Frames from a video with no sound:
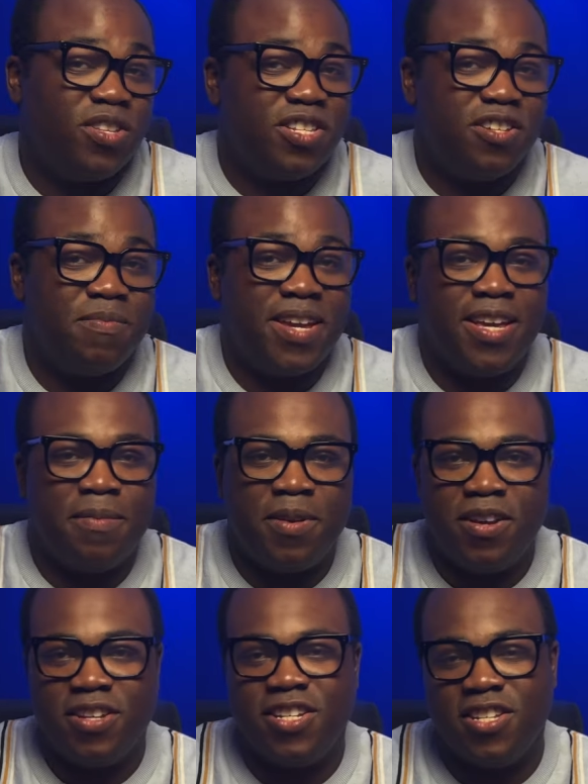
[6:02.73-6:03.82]
to make a
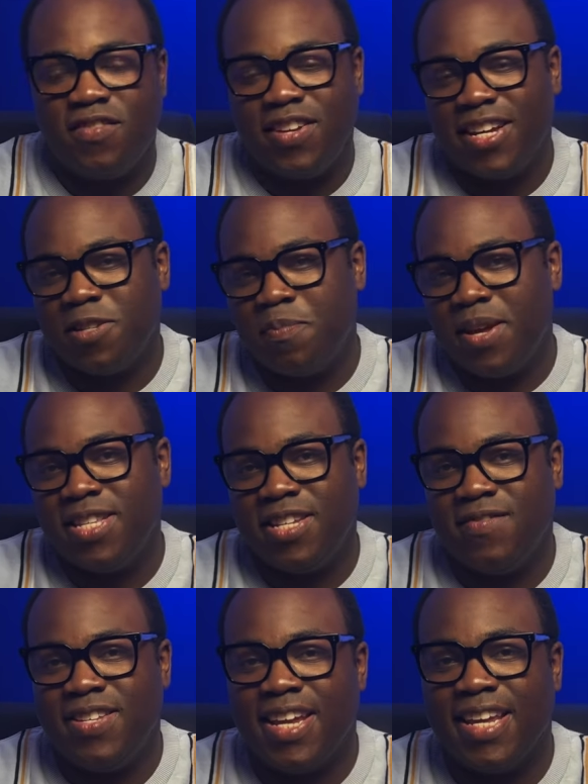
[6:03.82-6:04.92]
purchase of an
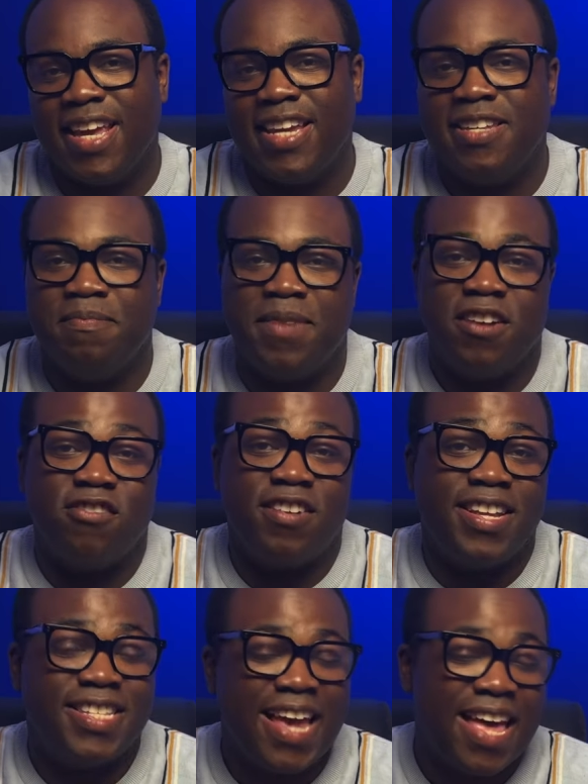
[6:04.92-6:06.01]
expensive dedicated macro
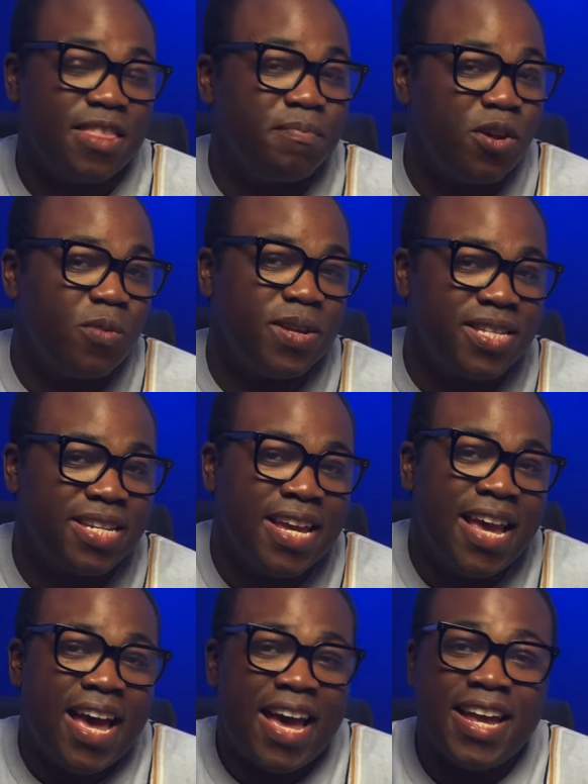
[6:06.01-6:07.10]
lens at the moment.
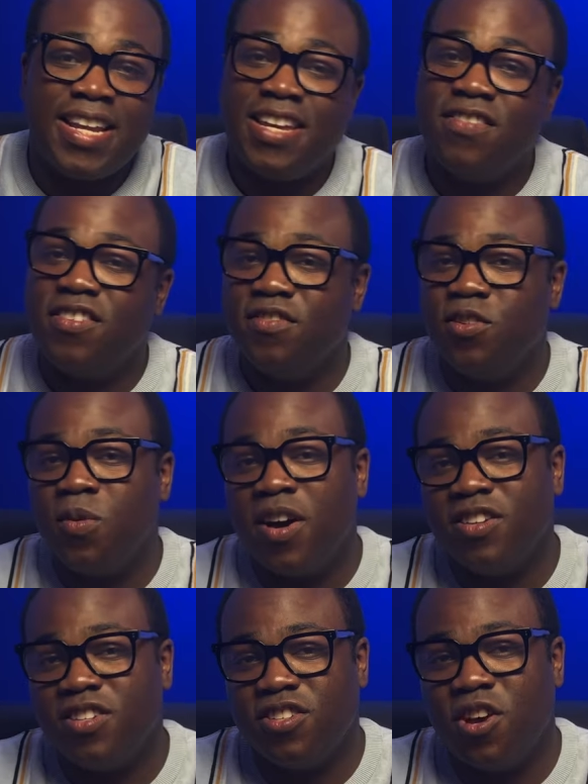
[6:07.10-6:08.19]
And even if you
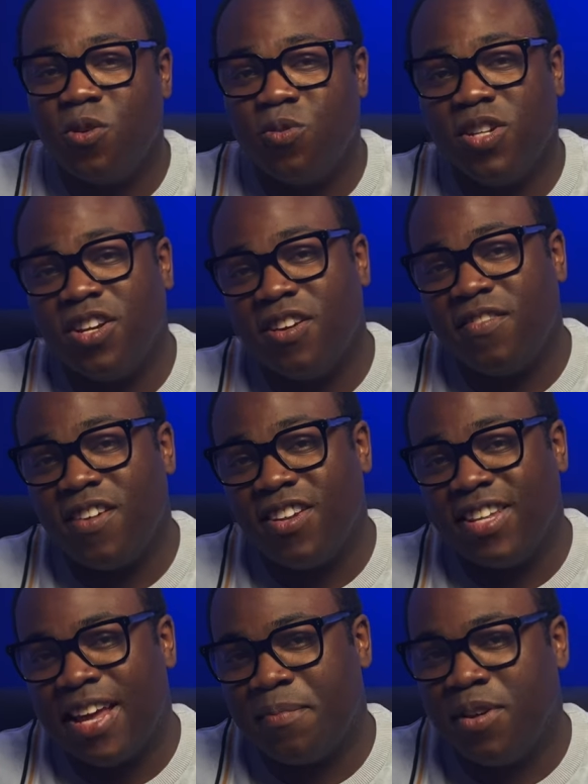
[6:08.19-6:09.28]
are just holding off
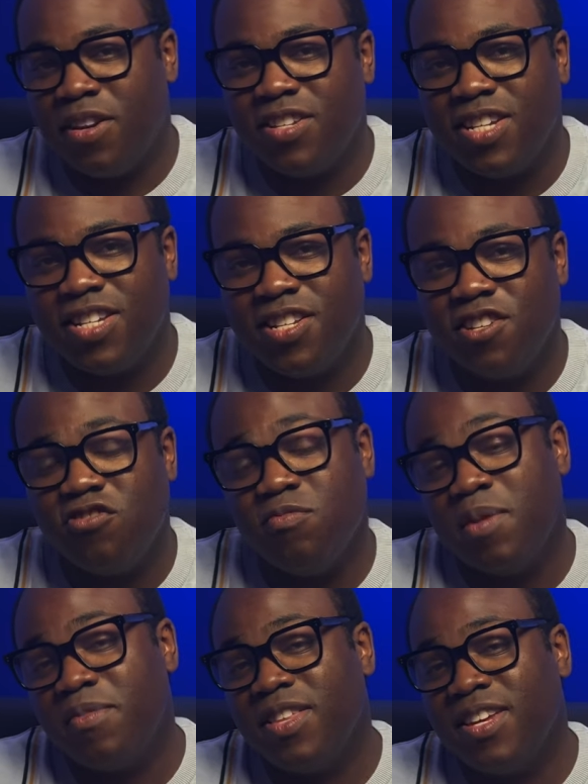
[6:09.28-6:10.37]
on that purchase, just
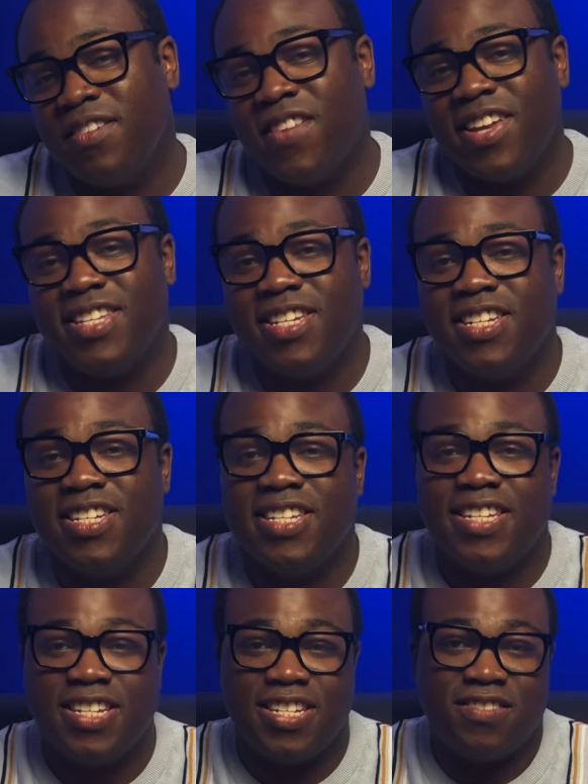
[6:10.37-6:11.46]
remember the advantages and
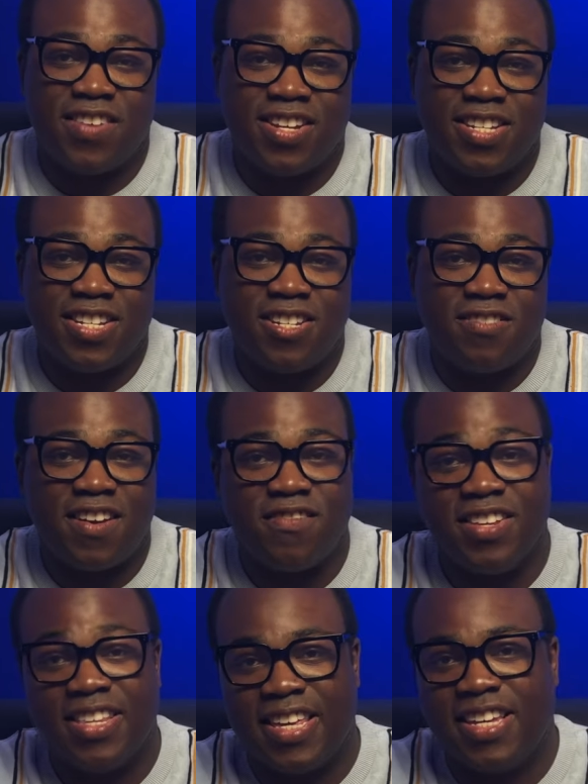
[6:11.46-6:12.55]
disadvantages of
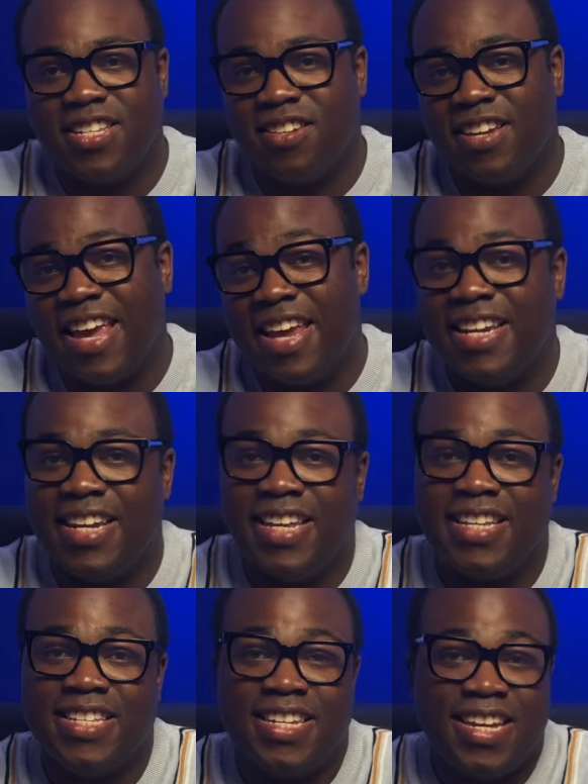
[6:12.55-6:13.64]
having these on any
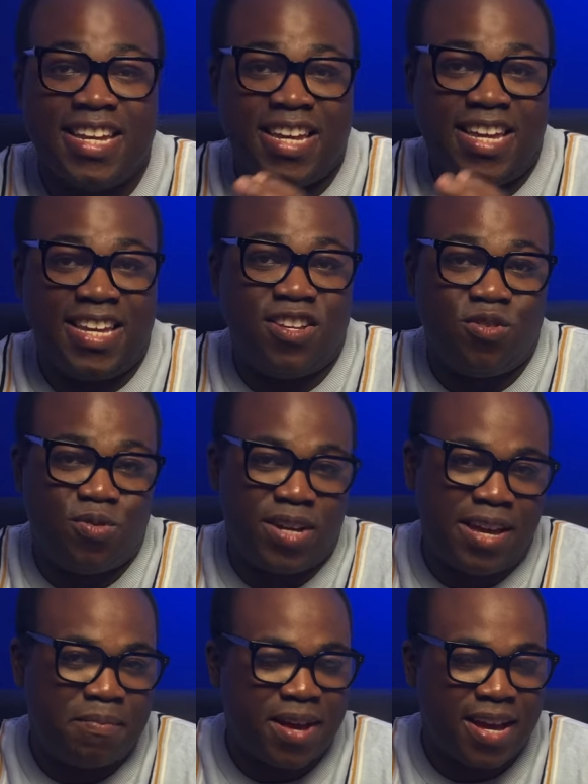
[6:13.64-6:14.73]
lens in your
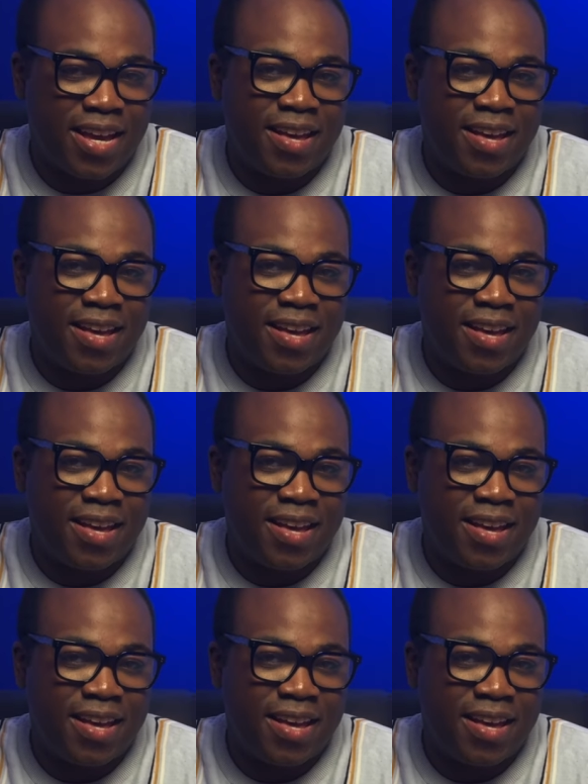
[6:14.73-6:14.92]
kit bag.